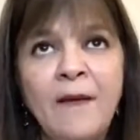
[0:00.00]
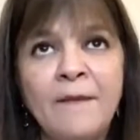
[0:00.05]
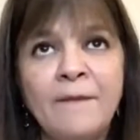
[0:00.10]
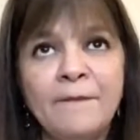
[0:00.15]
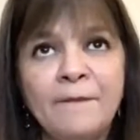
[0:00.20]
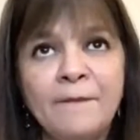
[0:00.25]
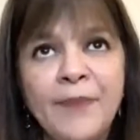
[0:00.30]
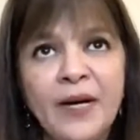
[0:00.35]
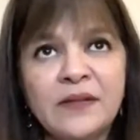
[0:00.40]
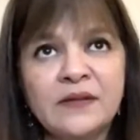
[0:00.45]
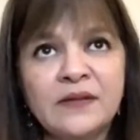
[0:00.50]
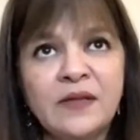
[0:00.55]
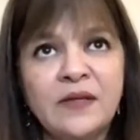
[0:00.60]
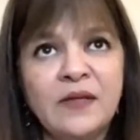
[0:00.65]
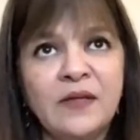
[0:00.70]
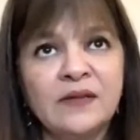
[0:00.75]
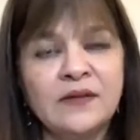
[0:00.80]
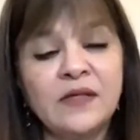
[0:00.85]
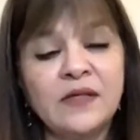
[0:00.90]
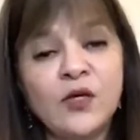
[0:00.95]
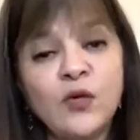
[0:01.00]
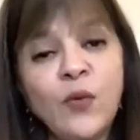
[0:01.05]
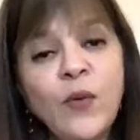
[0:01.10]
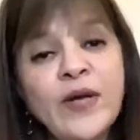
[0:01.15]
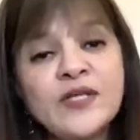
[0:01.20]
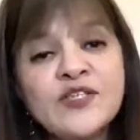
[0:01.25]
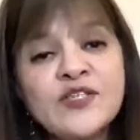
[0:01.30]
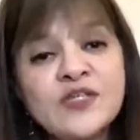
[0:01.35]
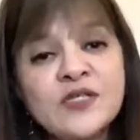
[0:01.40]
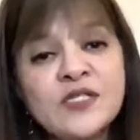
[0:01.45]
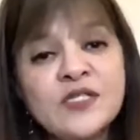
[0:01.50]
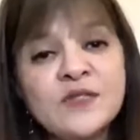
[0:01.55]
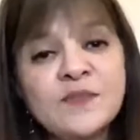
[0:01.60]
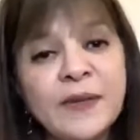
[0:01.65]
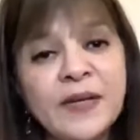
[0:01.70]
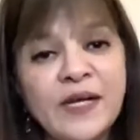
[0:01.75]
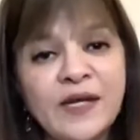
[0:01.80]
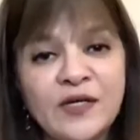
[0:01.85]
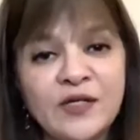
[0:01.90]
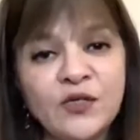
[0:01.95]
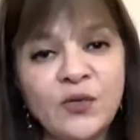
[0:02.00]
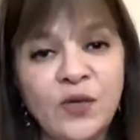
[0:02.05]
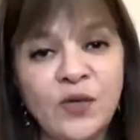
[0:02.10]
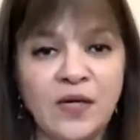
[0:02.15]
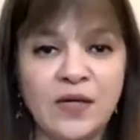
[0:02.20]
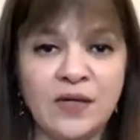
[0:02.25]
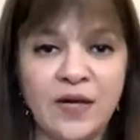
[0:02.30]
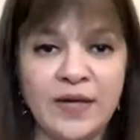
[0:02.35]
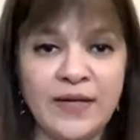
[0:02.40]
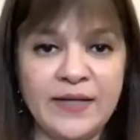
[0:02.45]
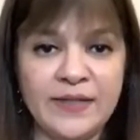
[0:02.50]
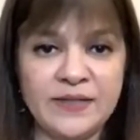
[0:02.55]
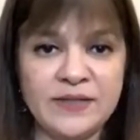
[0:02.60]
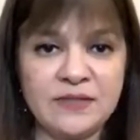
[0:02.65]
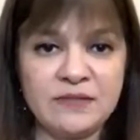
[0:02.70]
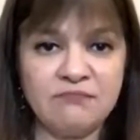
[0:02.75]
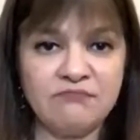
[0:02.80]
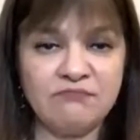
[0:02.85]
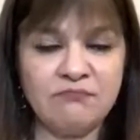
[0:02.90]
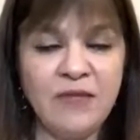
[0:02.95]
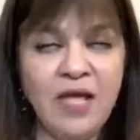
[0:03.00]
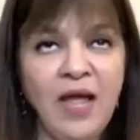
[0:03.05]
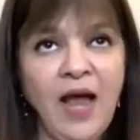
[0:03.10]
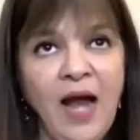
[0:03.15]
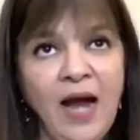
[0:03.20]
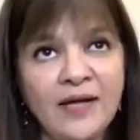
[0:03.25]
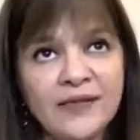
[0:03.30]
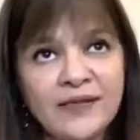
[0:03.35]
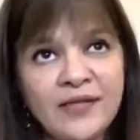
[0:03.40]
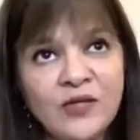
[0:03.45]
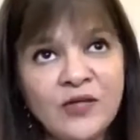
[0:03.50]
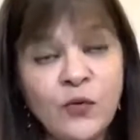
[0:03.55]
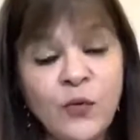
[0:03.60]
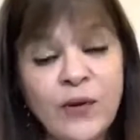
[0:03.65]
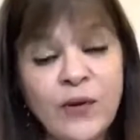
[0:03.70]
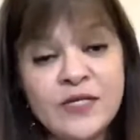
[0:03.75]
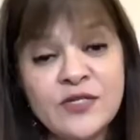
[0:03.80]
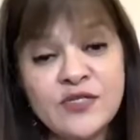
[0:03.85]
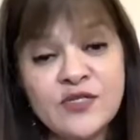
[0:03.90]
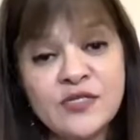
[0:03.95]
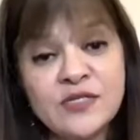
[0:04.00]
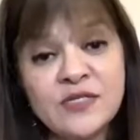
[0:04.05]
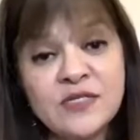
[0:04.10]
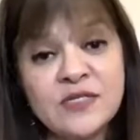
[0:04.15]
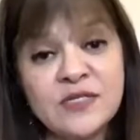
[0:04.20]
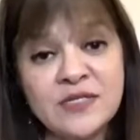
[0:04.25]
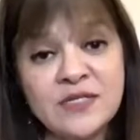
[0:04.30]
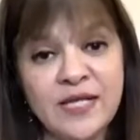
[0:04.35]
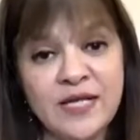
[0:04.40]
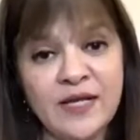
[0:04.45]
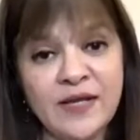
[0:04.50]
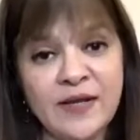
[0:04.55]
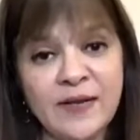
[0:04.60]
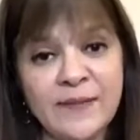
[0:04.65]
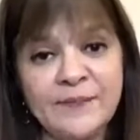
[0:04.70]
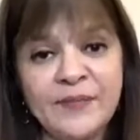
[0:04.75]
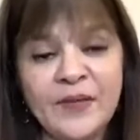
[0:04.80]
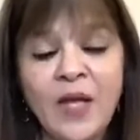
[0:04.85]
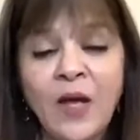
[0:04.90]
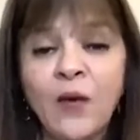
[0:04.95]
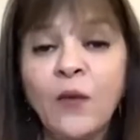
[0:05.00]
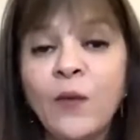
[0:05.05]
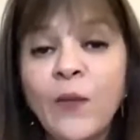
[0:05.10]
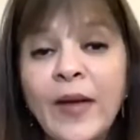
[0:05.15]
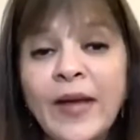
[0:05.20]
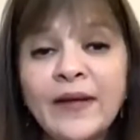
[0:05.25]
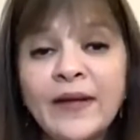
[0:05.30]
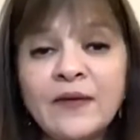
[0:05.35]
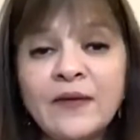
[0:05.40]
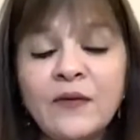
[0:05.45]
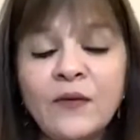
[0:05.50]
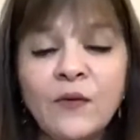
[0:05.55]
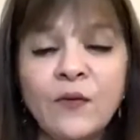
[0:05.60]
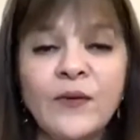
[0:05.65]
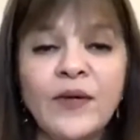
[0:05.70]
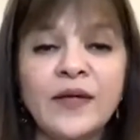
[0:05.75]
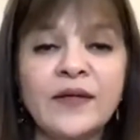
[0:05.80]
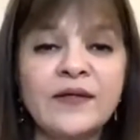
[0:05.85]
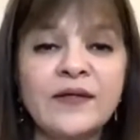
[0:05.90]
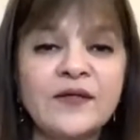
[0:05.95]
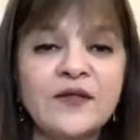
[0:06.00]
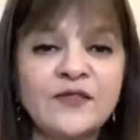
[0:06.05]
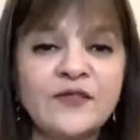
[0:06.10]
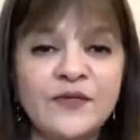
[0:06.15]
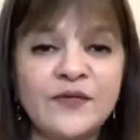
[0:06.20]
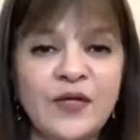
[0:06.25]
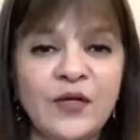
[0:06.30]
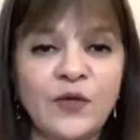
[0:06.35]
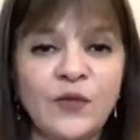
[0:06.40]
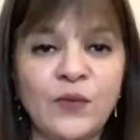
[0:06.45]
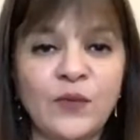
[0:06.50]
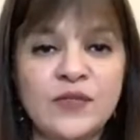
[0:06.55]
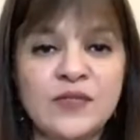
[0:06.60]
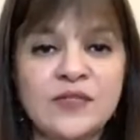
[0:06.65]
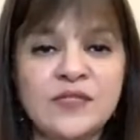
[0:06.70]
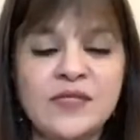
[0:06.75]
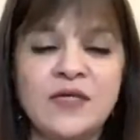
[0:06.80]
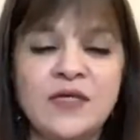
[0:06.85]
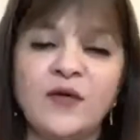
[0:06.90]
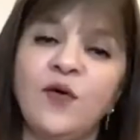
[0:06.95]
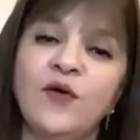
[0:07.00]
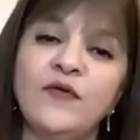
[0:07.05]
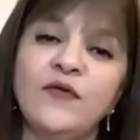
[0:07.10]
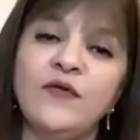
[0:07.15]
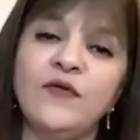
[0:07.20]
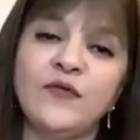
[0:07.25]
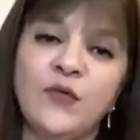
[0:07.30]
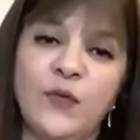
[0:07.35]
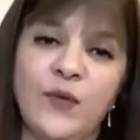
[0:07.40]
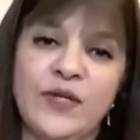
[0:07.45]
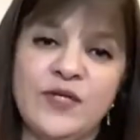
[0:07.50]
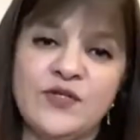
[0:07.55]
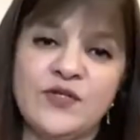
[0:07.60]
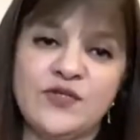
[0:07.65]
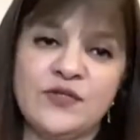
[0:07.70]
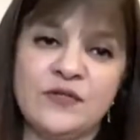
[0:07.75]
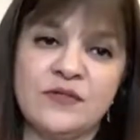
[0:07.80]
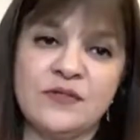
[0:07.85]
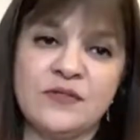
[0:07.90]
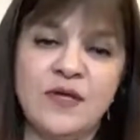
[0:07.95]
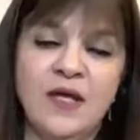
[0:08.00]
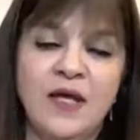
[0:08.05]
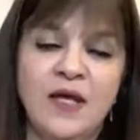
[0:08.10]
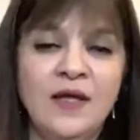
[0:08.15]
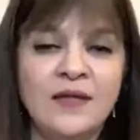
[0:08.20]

But the questions begin to arise, and the questions stay when we are in the frequency of questions.